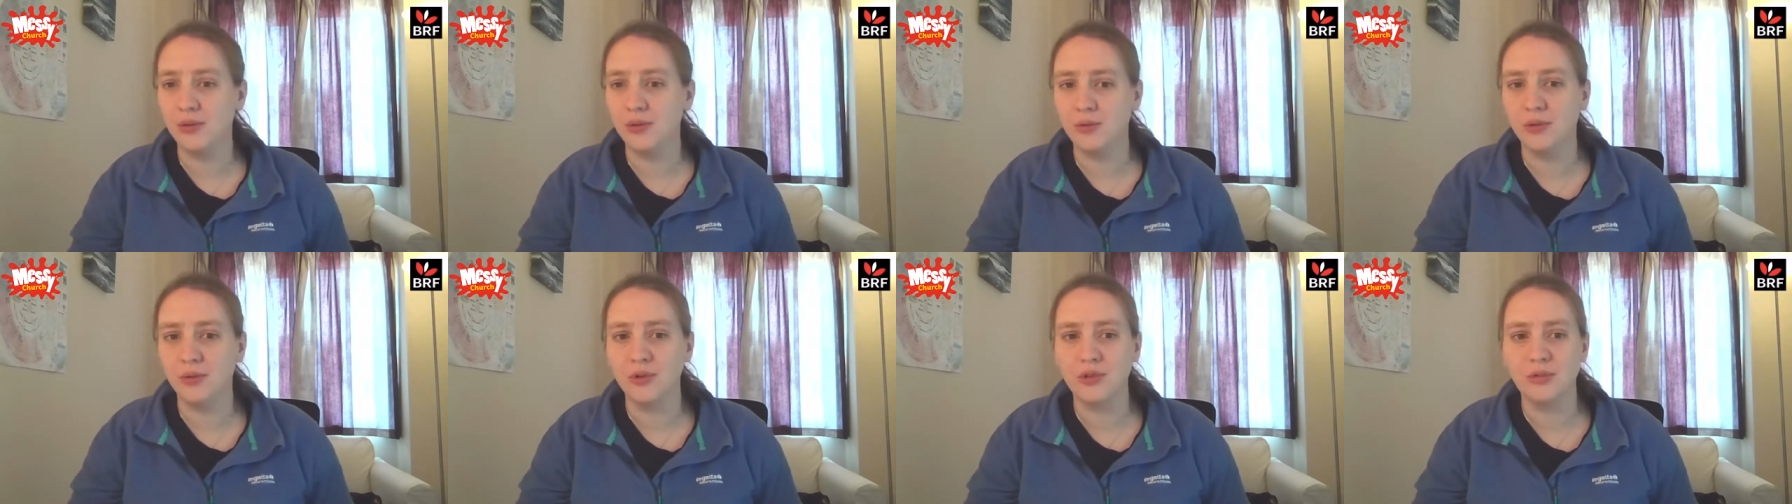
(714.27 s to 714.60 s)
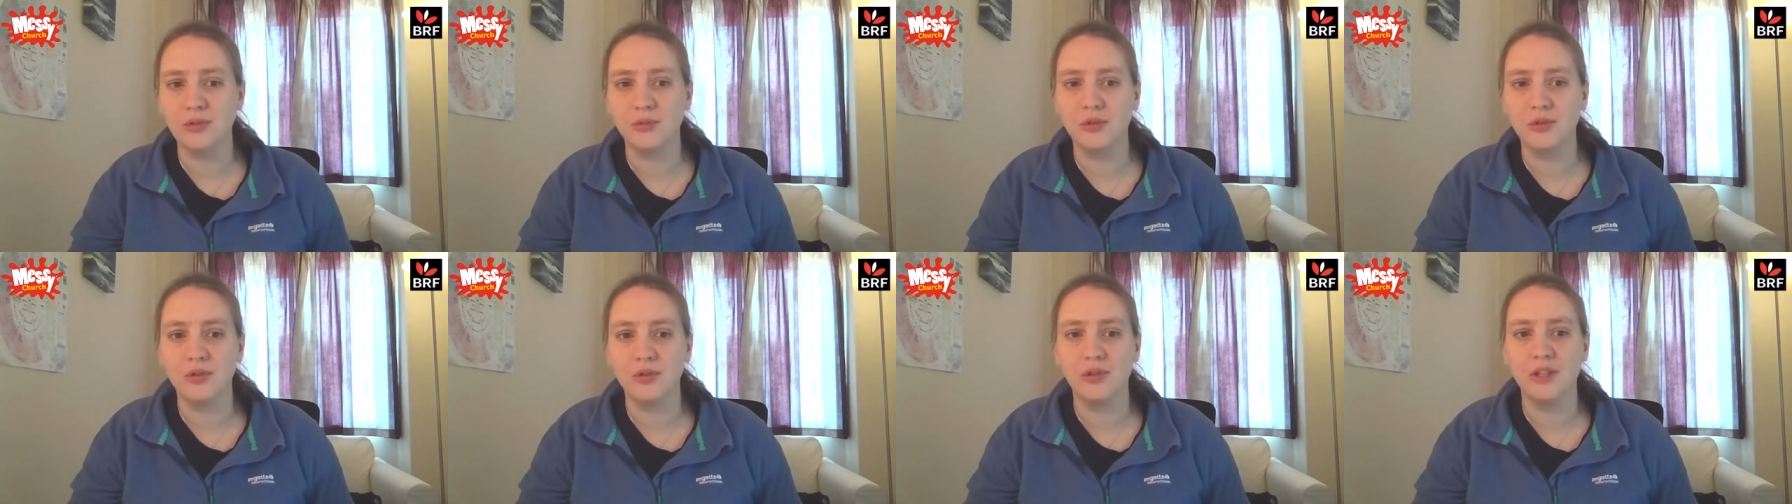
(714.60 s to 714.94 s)

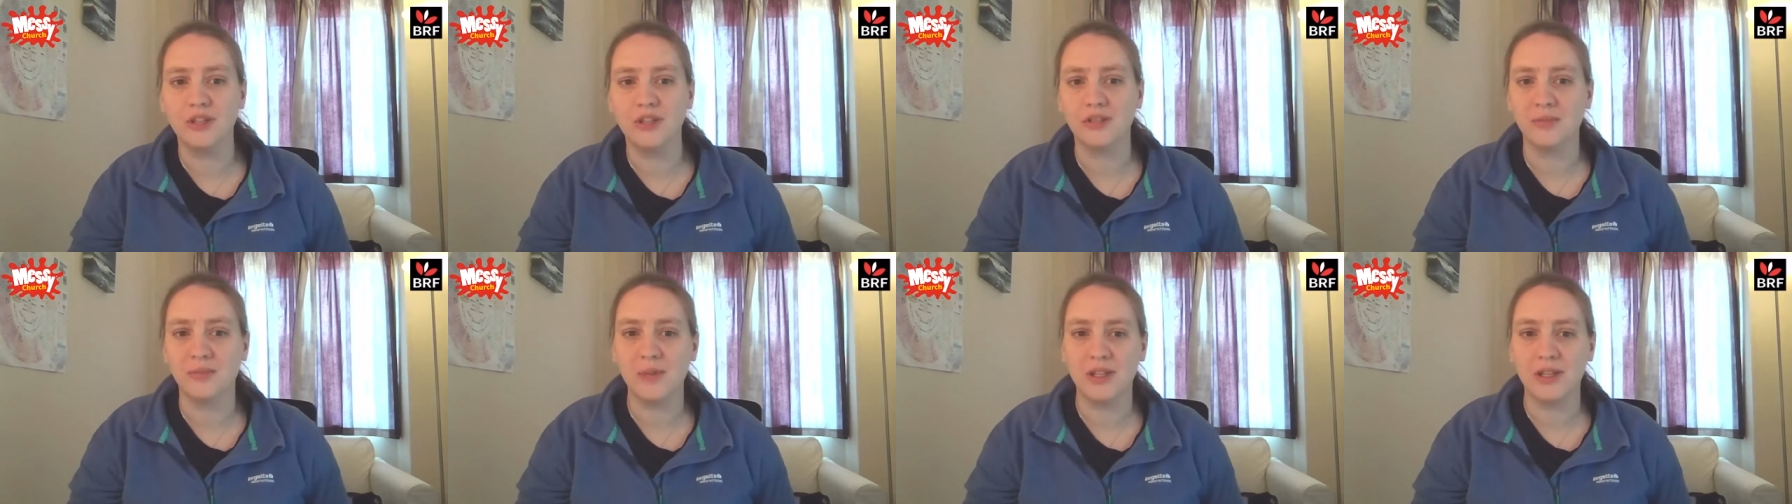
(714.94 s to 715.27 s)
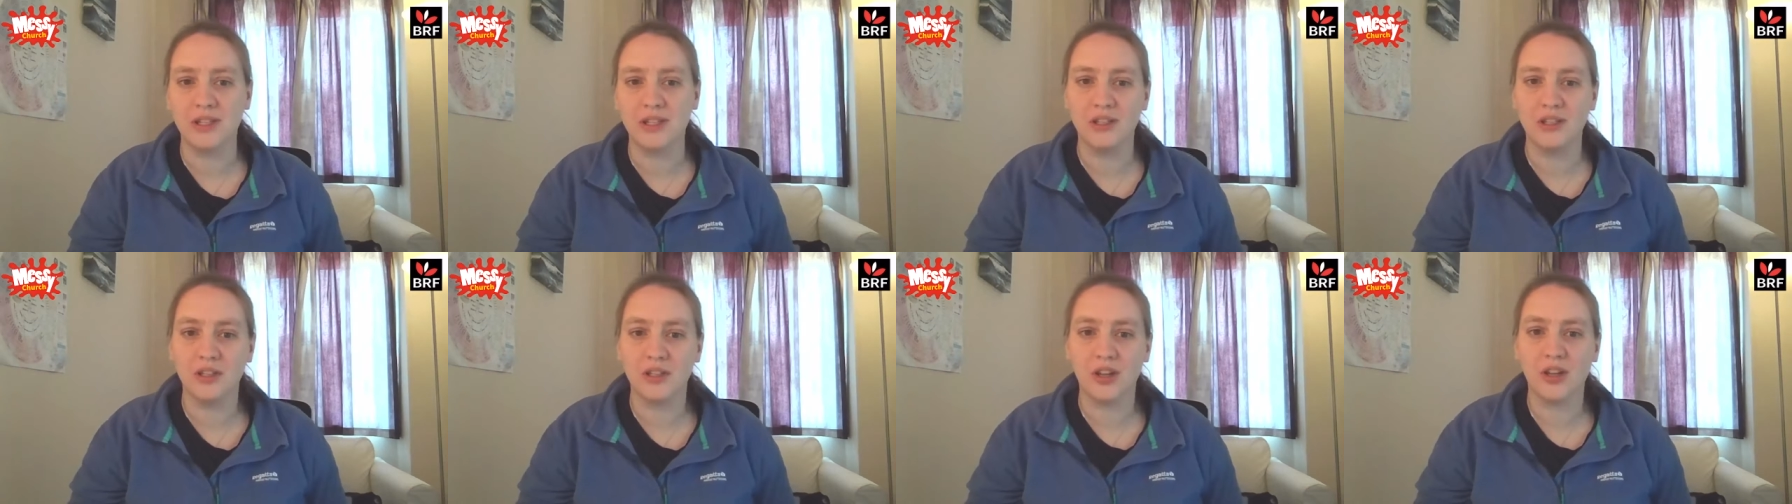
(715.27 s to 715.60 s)
awesome joys of
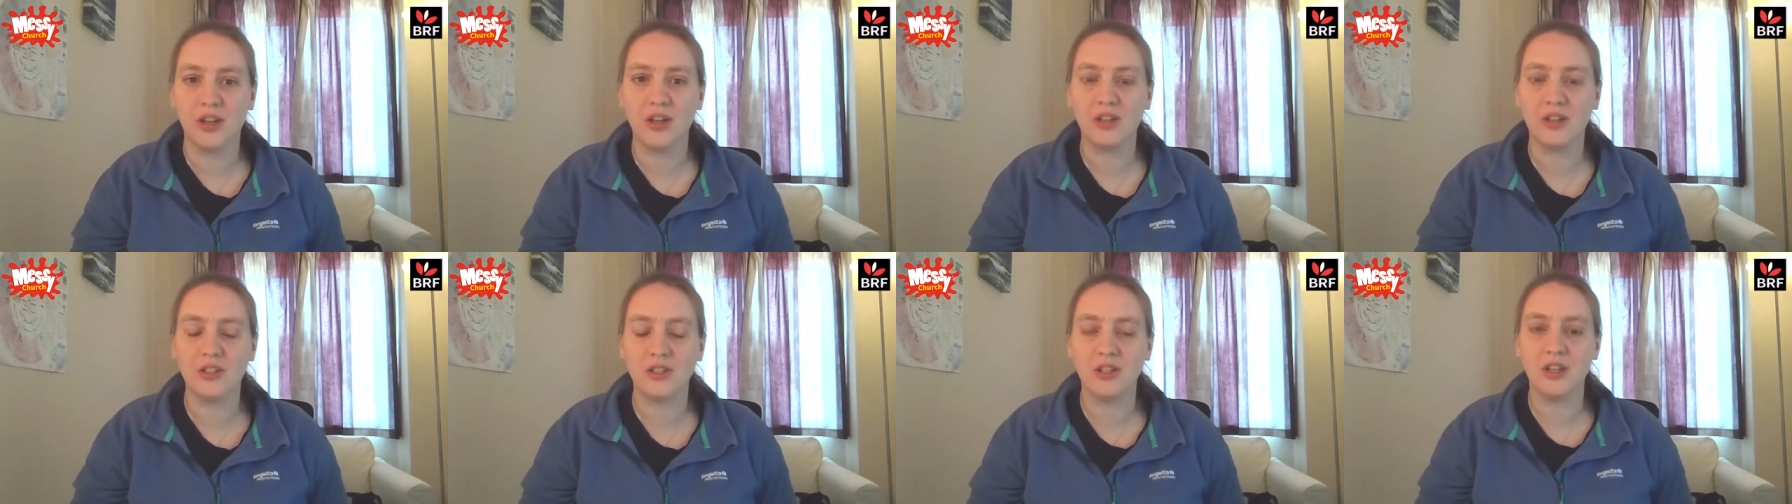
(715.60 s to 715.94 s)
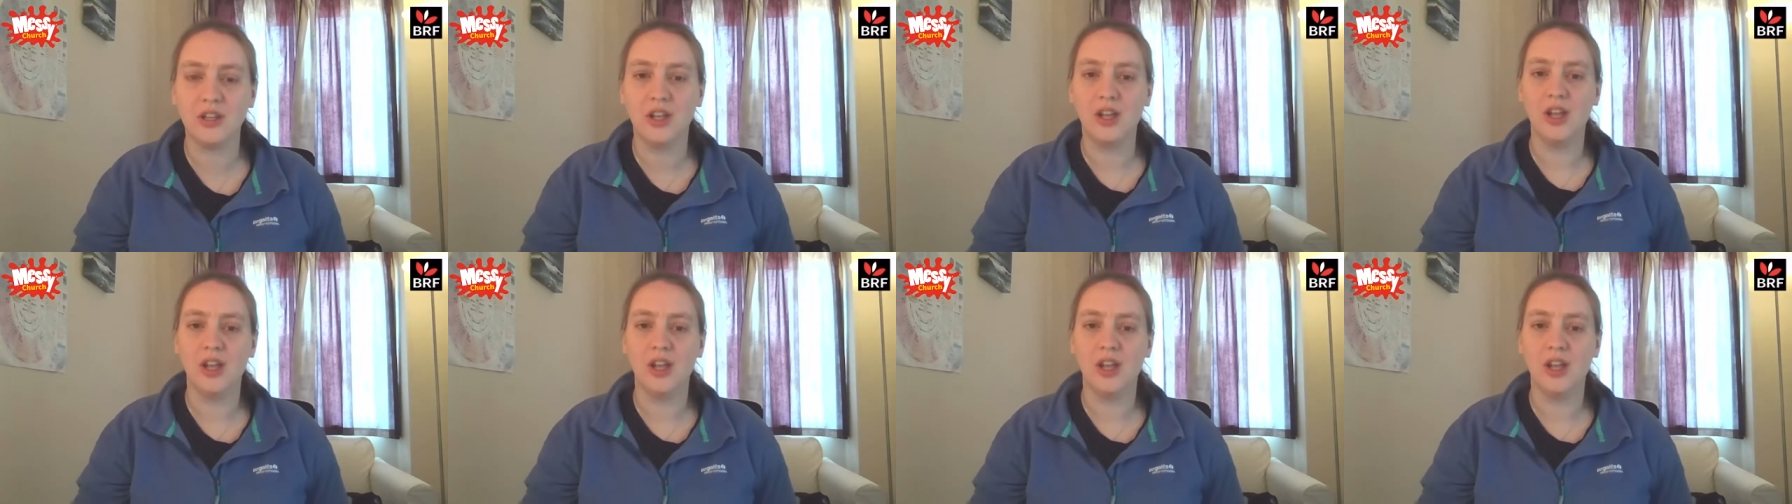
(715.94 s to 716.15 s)
Messy Church